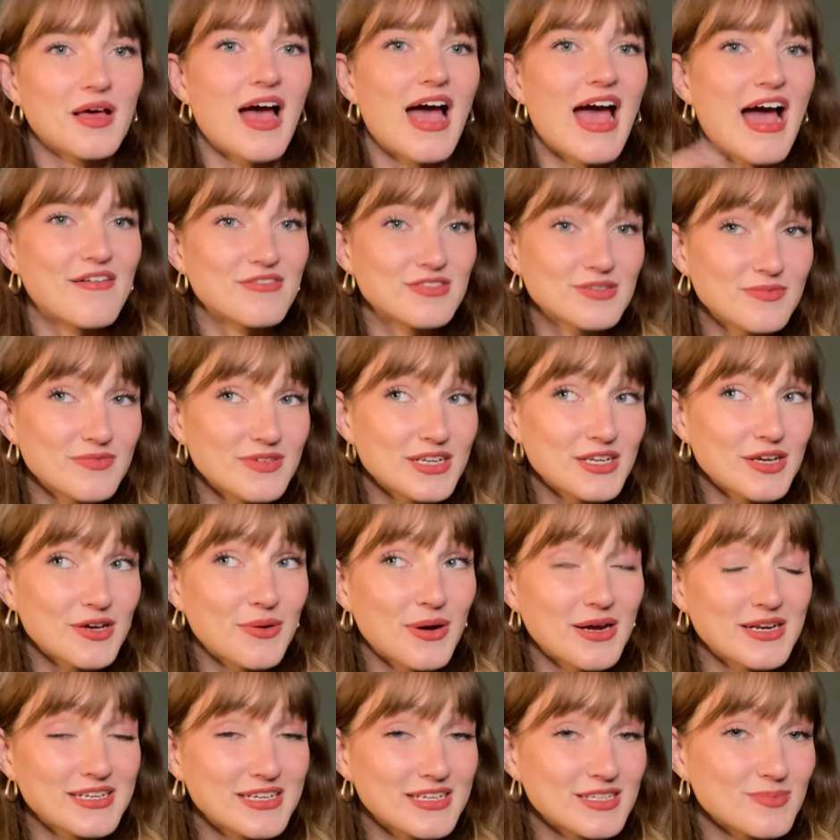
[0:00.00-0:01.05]
I have some video
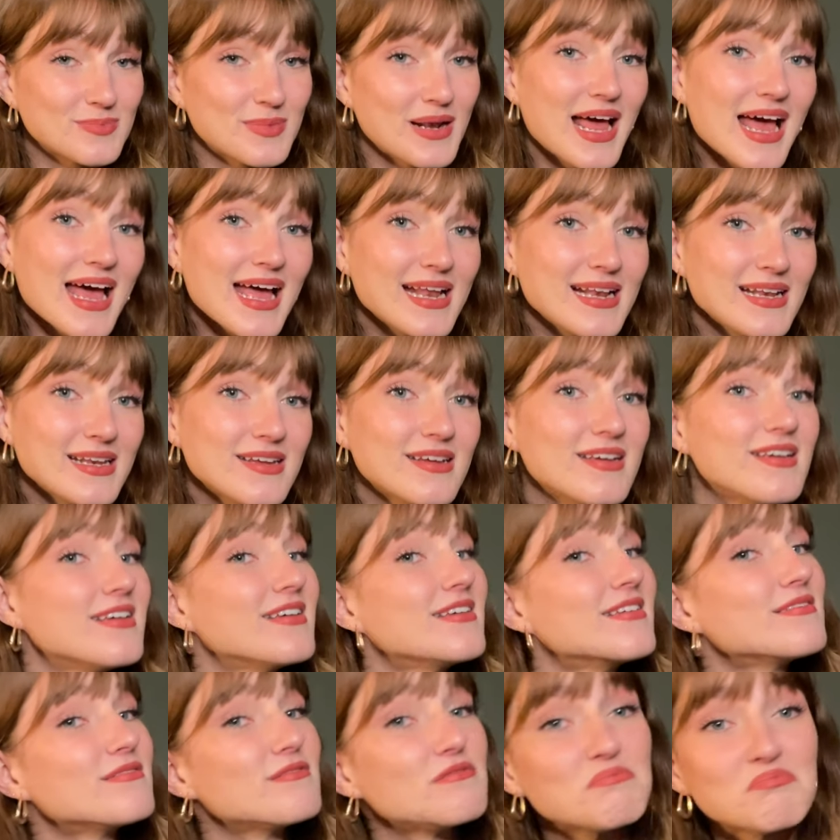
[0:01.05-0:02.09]
ideas planned.
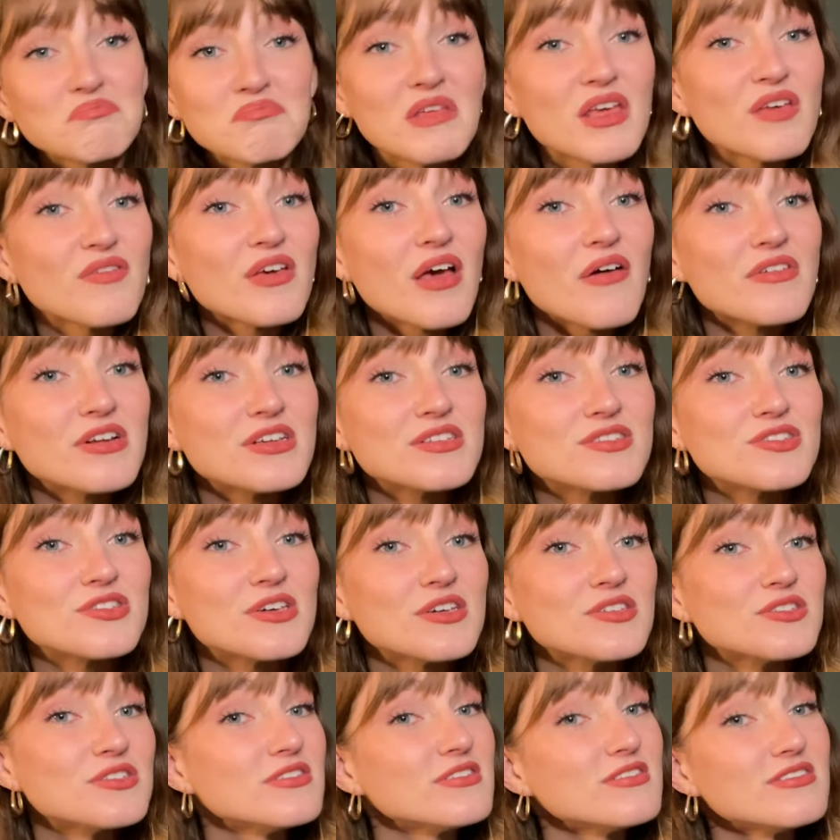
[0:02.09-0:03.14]
If you have any
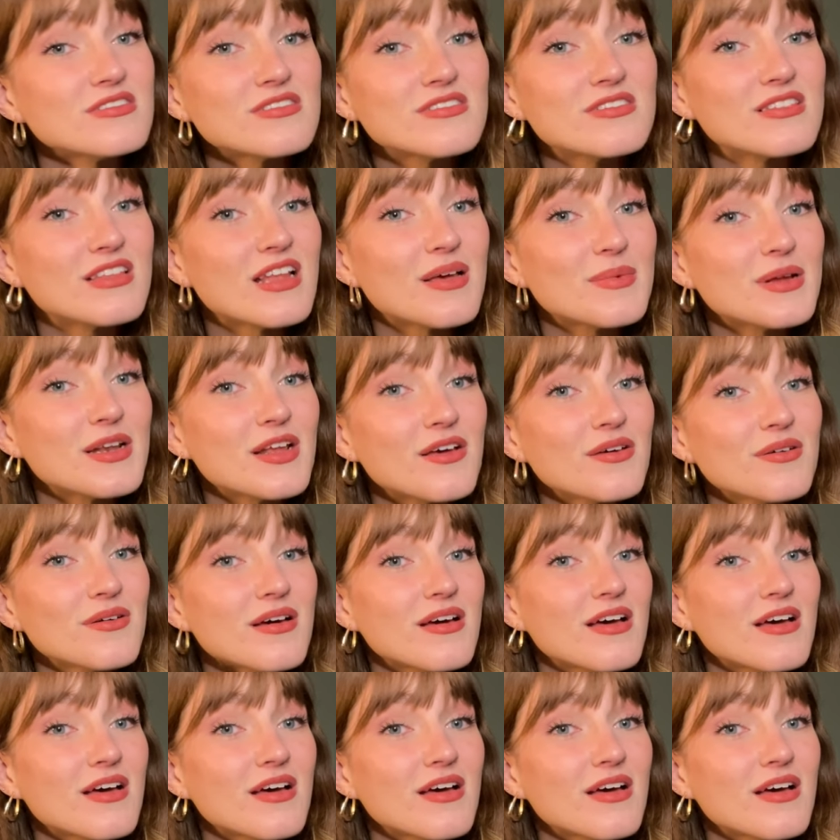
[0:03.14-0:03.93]
suggestions, let me know.